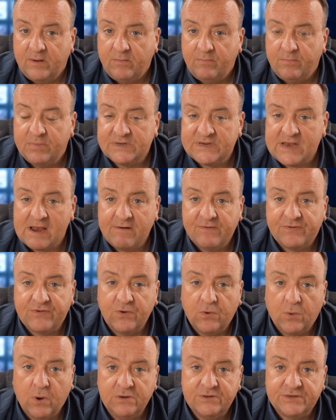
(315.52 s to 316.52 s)
But tariffs
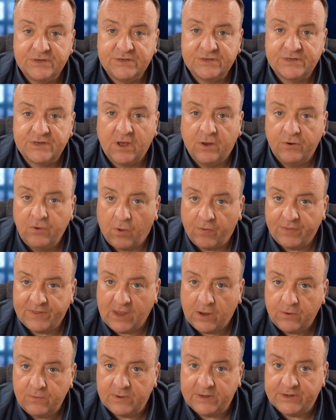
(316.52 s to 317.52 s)
and quotas are not the
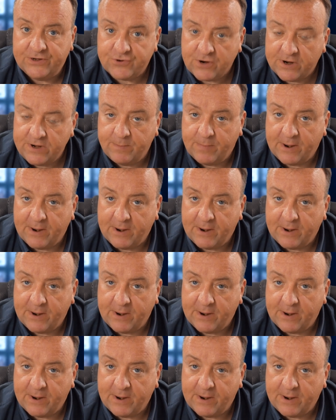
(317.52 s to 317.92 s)
only trade